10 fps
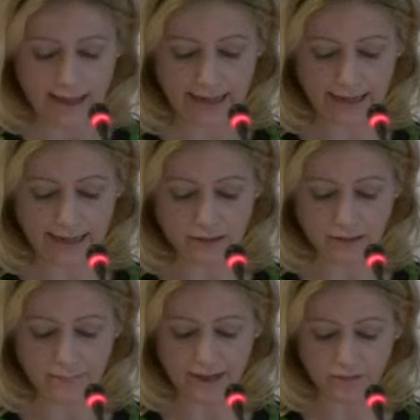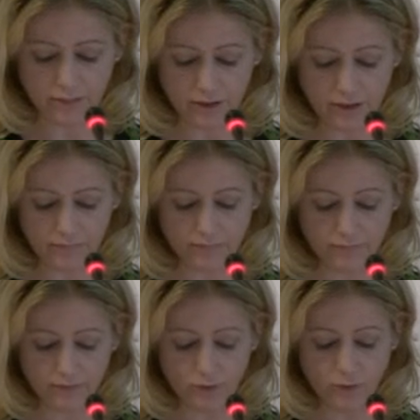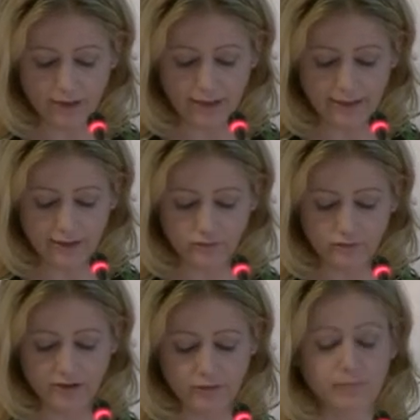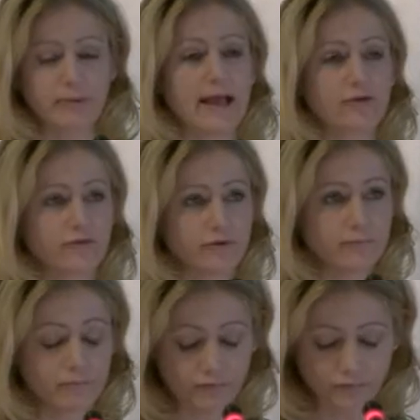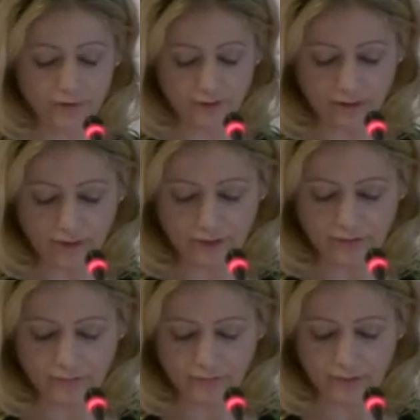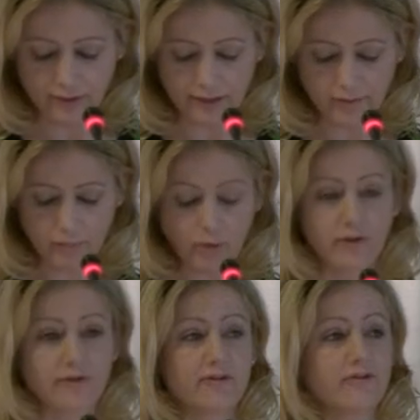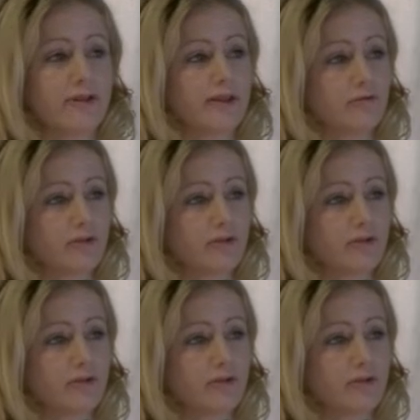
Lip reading: and HELCOM has become the coordinating regional platform for the directive in the Baltic Sea